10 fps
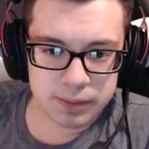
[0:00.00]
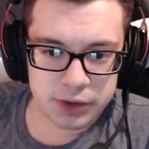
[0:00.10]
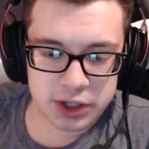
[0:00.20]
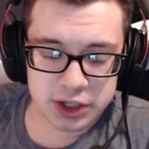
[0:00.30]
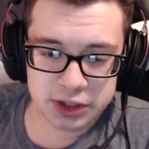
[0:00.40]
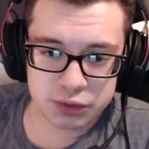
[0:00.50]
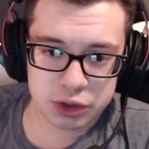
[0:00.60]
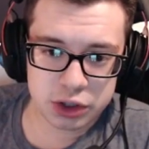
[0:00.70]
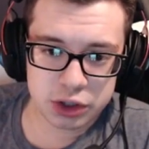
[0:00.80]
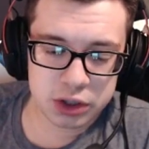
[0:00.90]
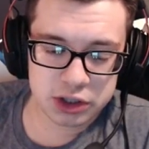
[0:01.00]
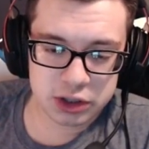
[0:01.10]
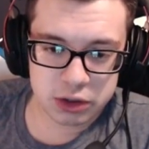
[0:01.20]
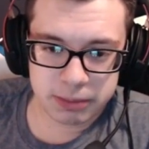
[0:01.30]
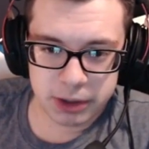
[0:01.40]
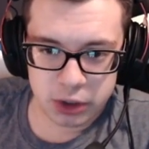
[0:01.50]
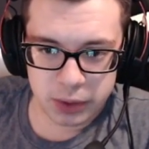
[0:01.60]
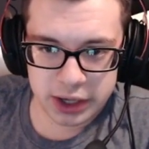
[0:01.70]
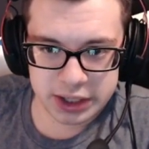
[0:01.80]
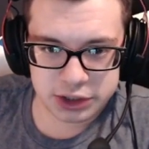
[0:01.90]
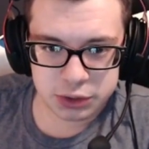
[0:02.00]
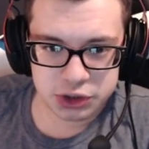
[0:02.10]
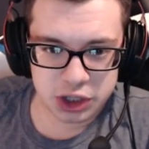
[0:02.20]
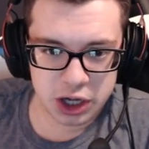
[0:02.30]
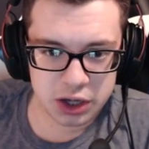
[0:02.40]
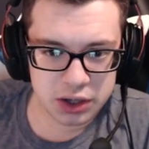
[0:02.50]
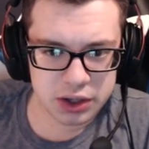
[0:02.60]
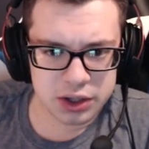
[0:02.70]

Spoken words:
And it does really well against Alolan Marowak, as you saw.